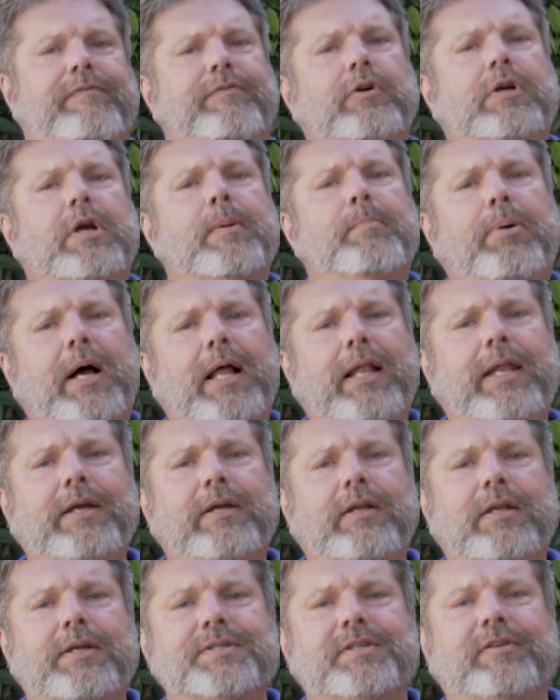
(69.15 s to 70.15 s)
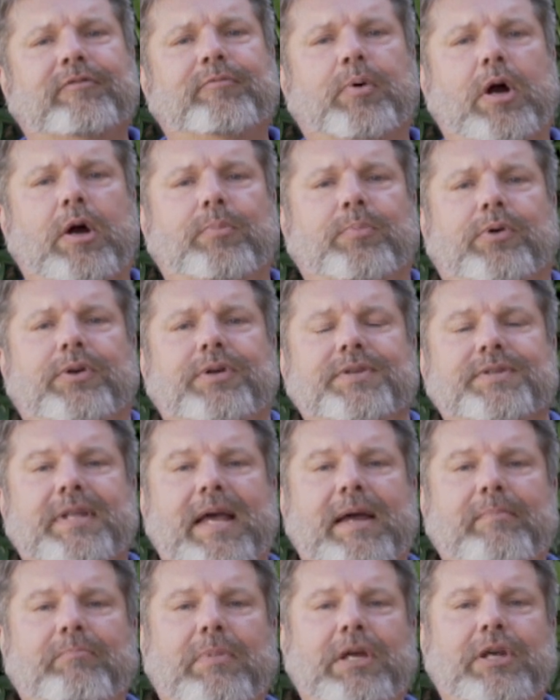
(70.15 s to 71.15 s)
After compiling a list of properties
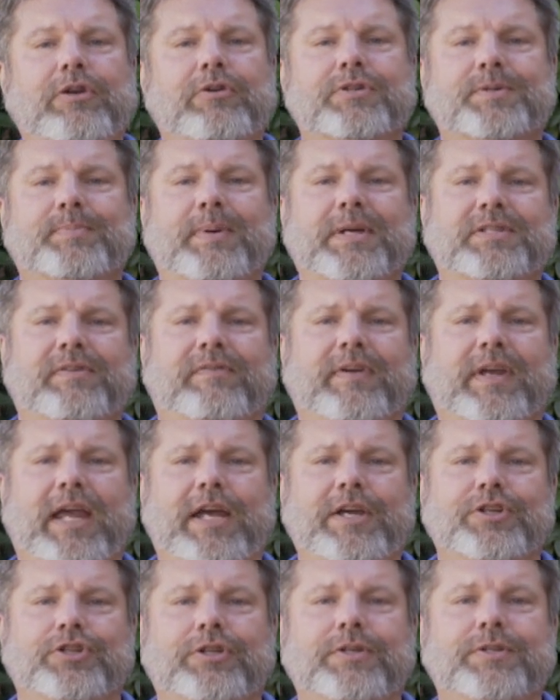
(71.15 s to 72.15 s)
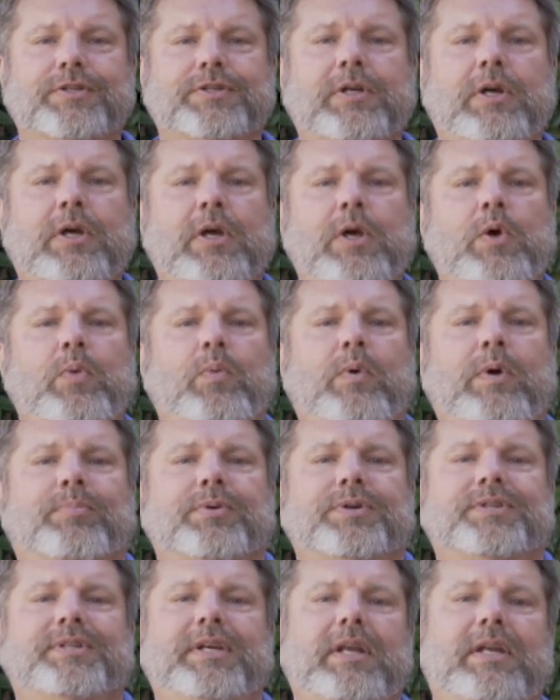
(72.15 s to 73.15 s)
that meet your specifications, we
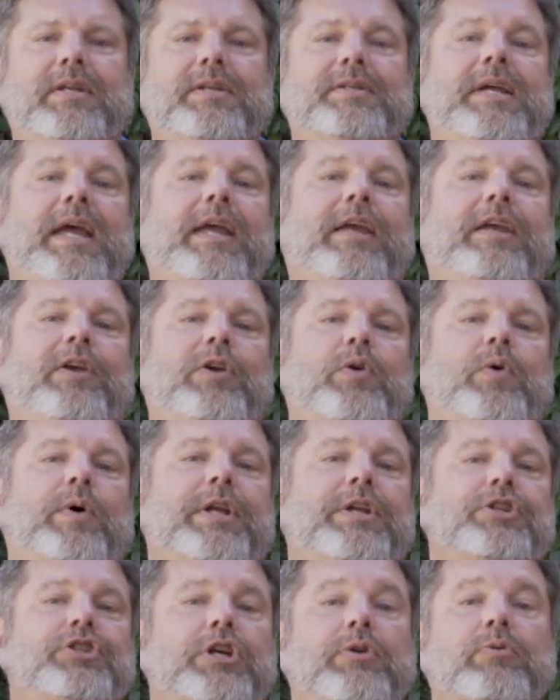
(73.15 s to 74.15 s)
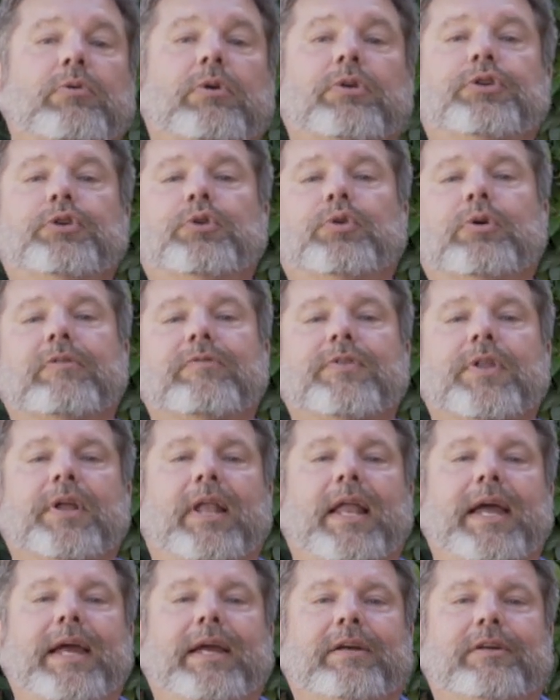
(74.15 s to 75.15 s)
proceed in taking you on a general tour of the
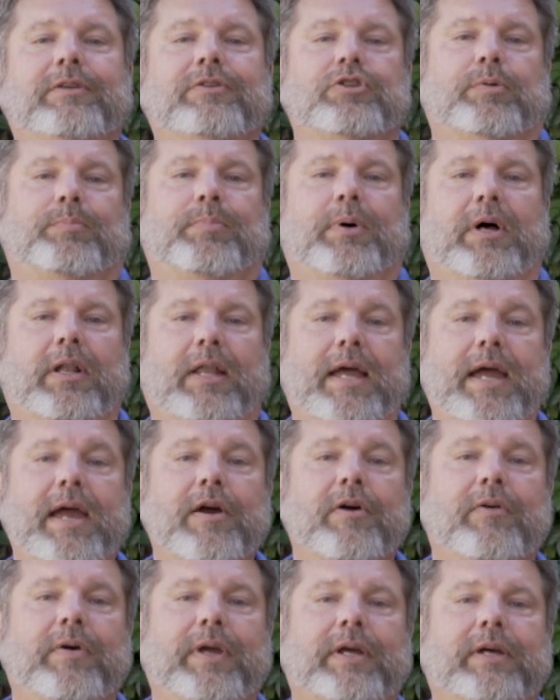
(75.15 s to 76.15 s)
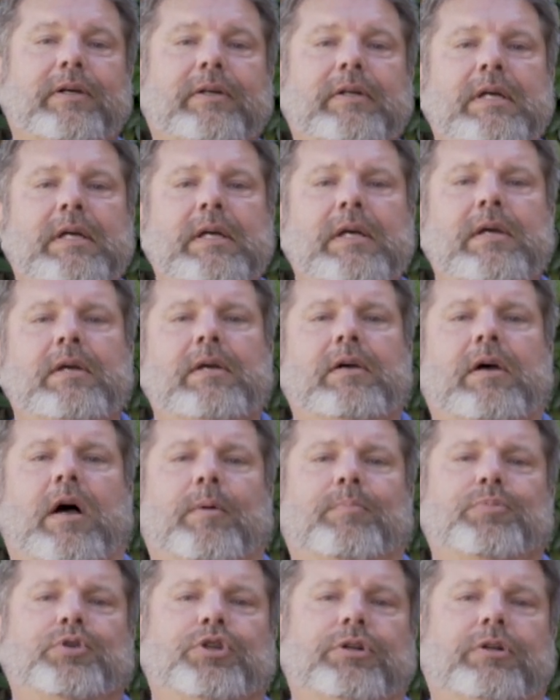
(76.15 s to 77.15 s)
Lake Chapala area,
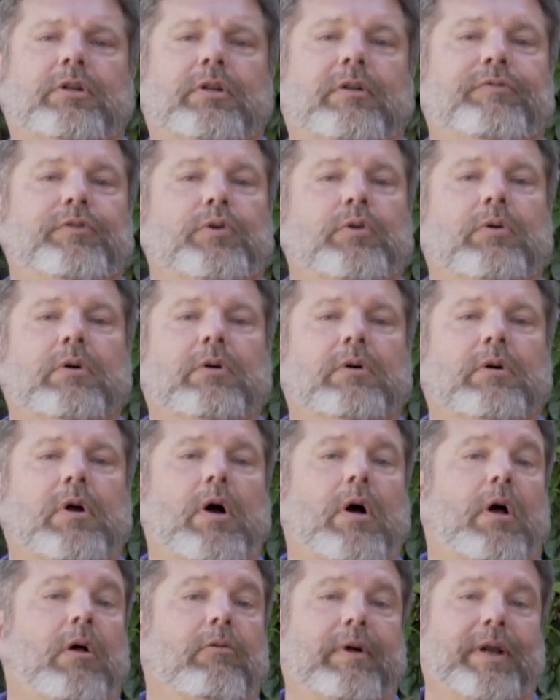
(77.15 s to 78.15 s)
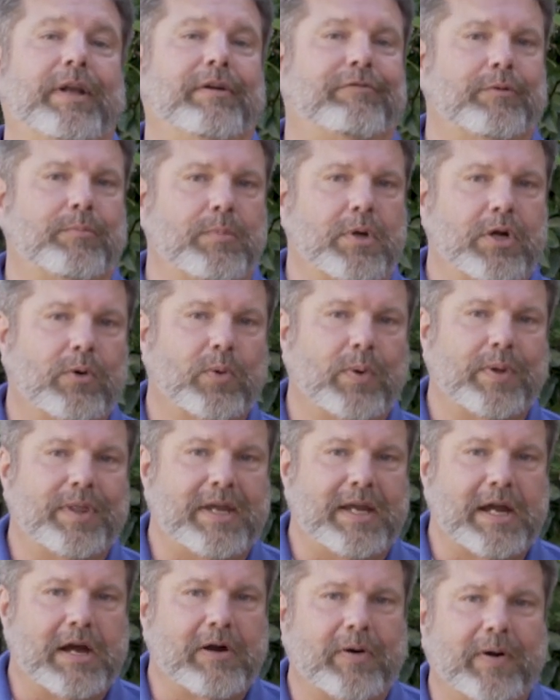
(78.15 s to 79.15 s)
optional if you're already familiar with
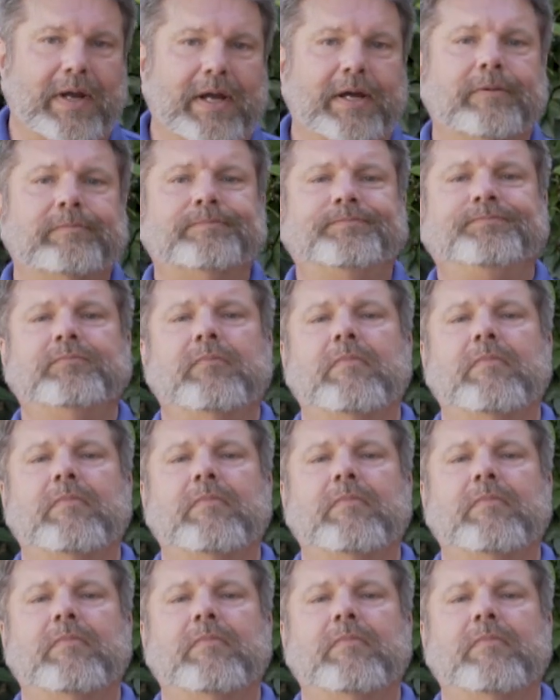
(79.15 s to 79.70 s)
the area,